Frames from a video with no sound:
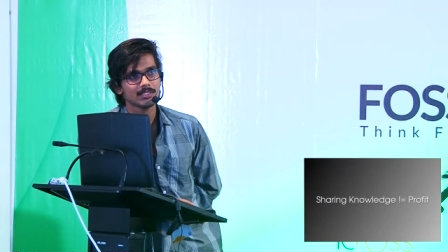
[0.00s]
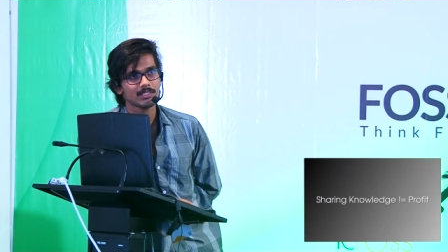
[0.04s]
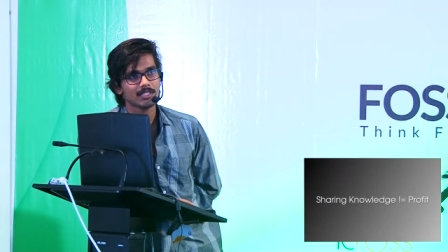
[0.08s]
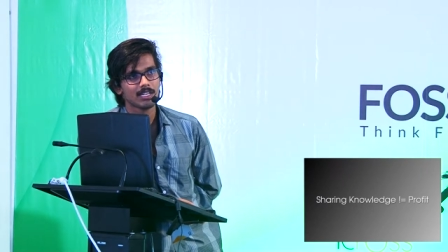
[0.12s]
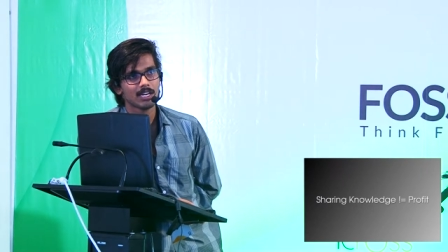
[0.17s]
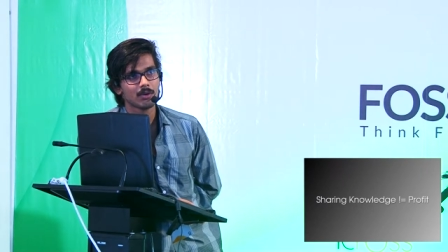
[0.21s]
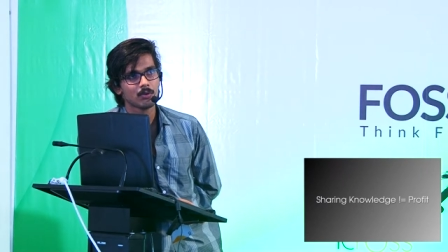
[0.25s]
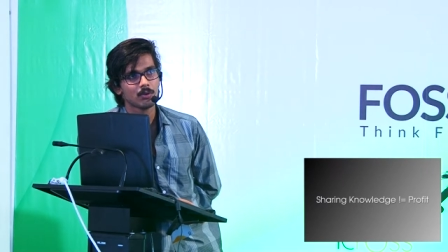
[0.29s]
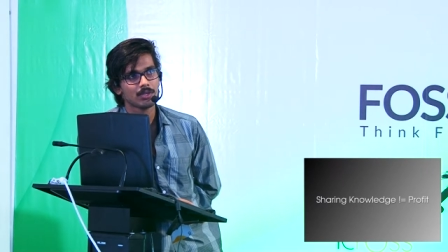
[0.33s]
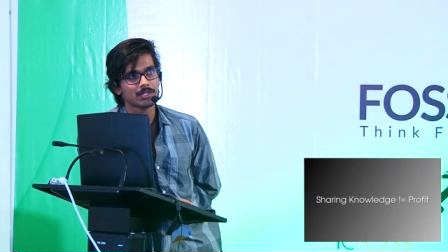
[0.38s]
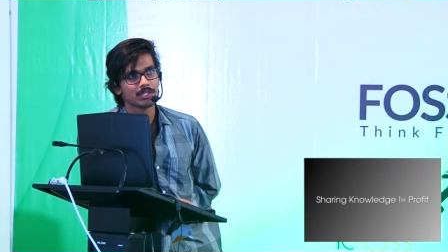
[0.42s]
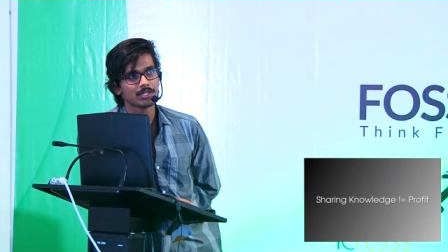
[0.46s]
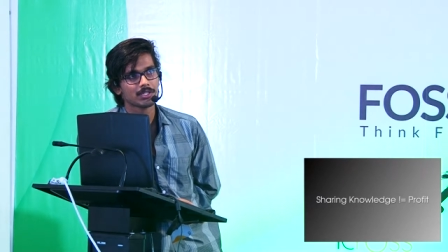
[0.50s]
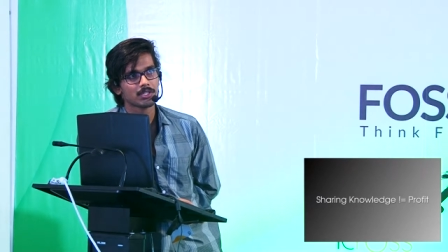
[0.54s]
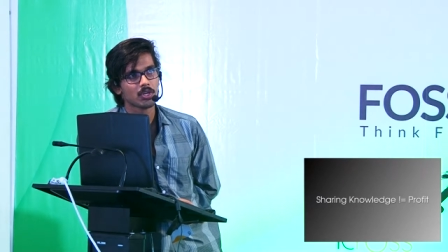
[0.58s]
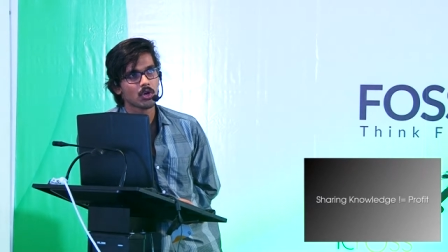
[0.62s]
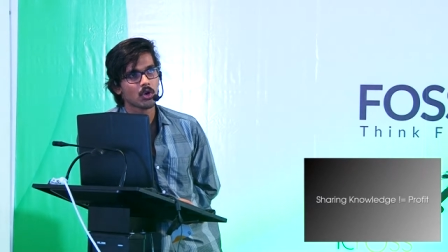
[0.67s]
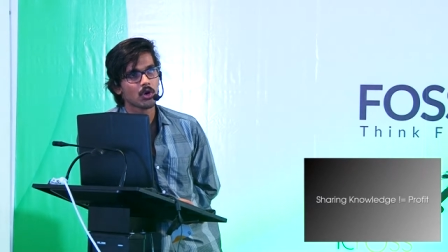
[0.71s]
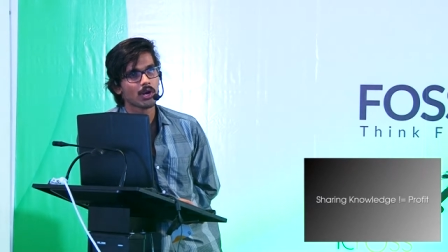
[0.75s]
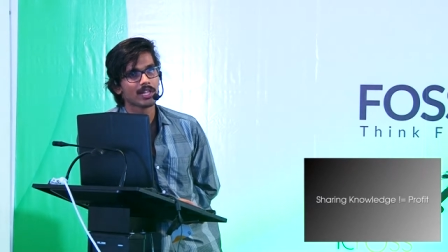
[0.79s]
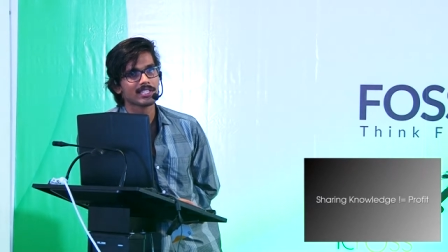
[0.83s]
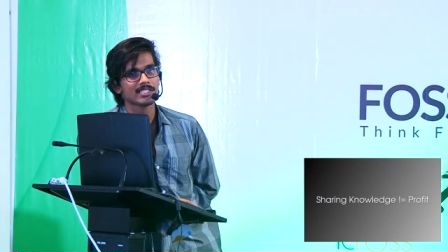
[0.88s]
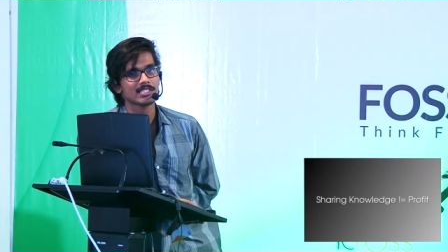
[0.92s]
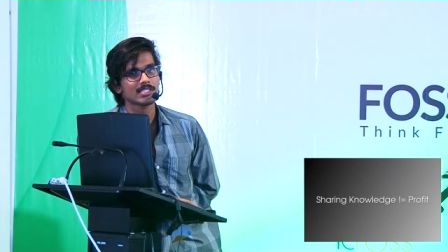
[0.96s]
our
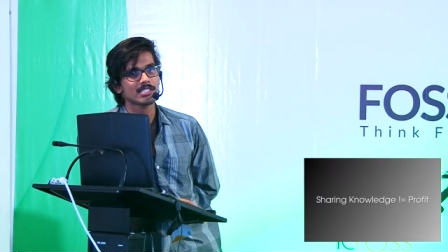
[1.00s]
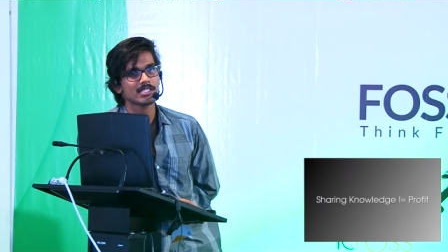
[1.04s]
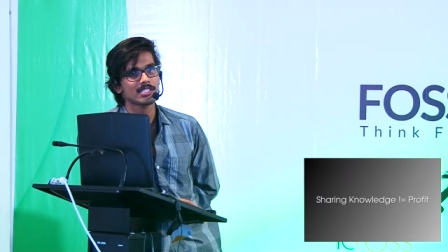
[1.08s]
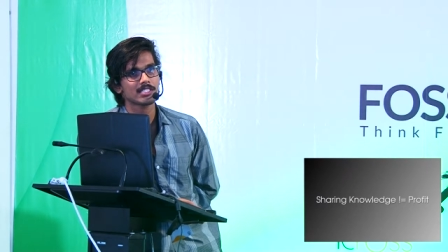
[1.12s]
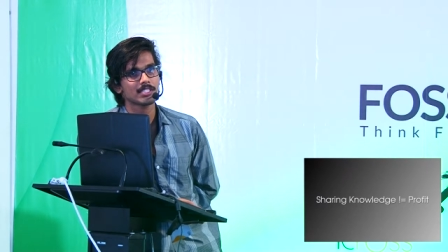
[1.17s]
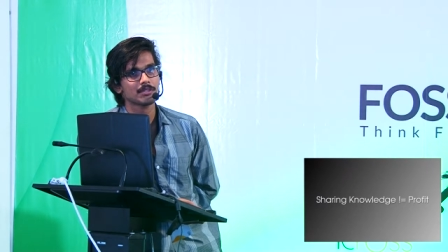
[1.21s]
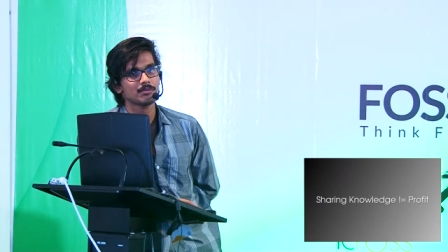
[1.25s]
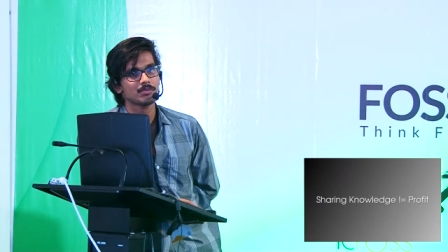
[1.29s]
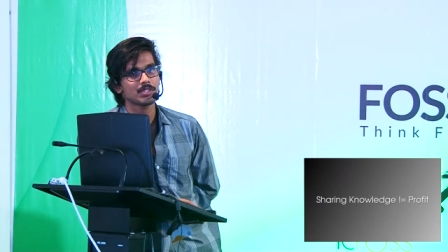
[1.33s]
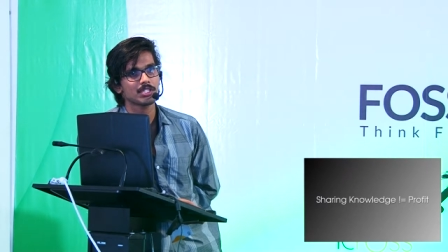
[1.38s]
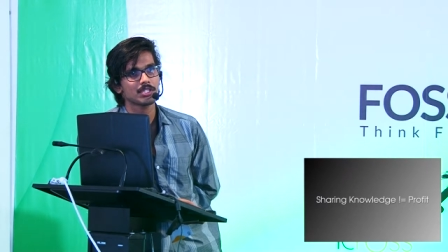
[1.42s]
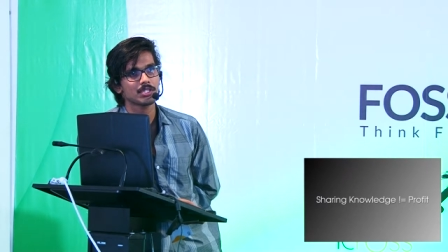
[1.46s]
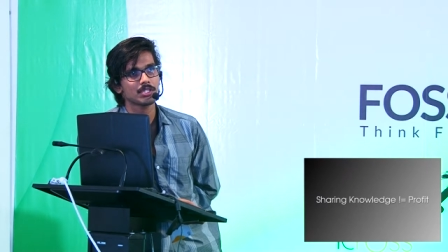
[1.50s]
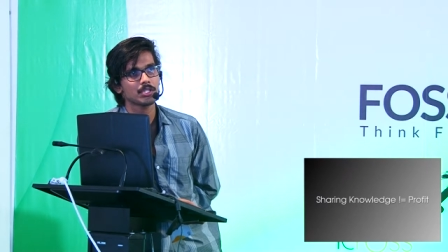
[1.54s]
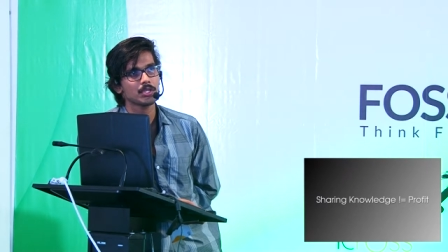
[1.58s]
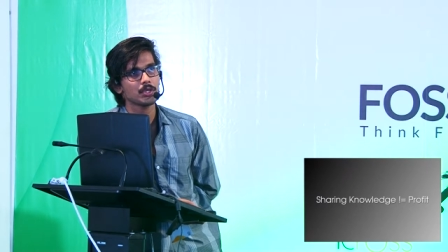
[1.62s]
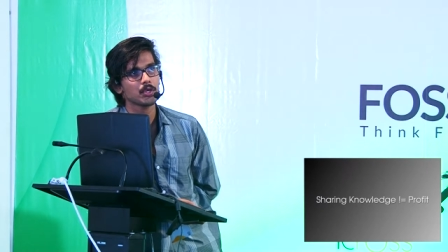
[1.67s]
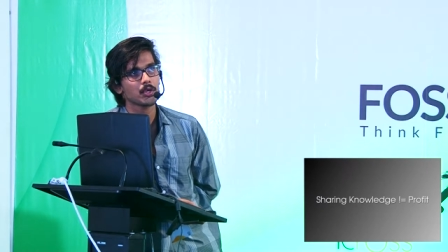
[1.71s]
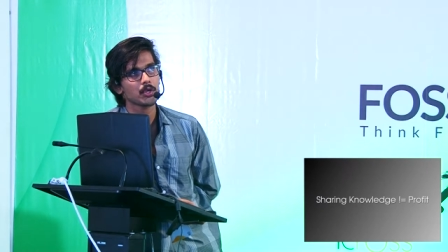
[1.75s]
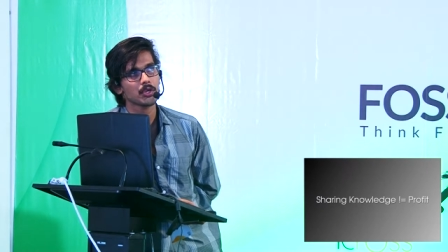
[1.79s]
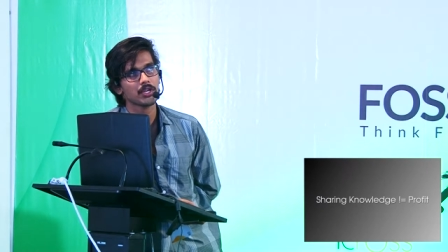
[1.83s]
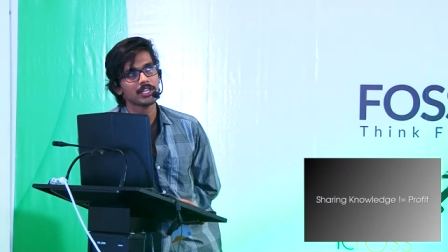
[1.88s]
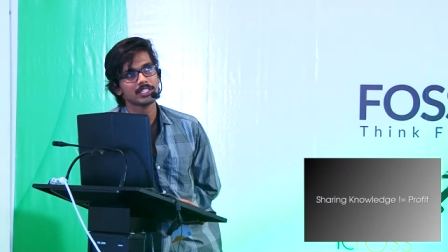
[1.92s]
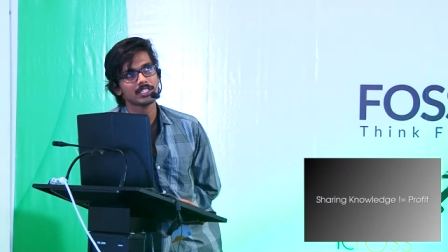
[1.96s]
knowledge system
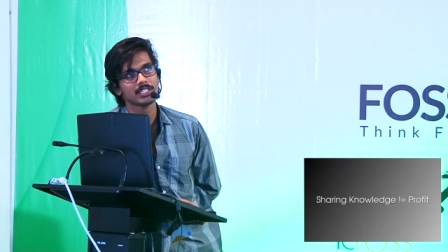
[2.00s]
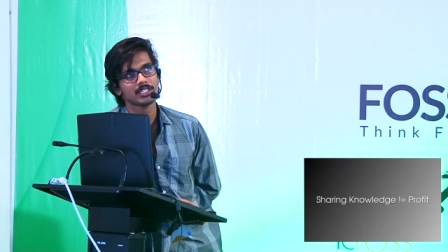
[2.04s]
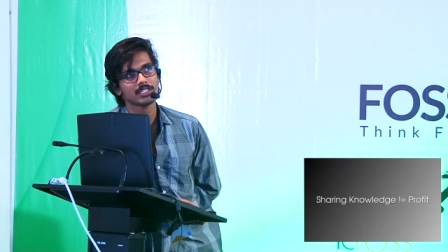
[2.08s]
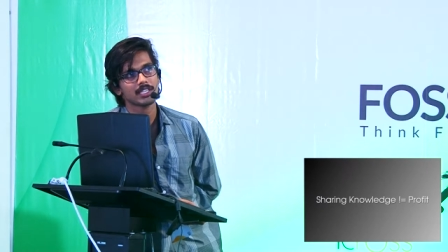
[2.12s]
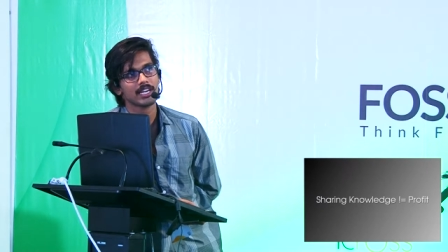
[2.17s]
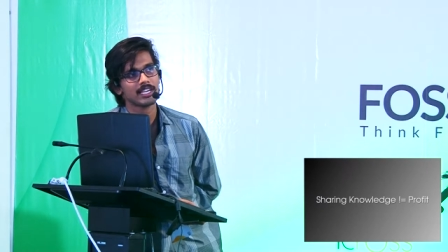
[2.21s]
deteriorated,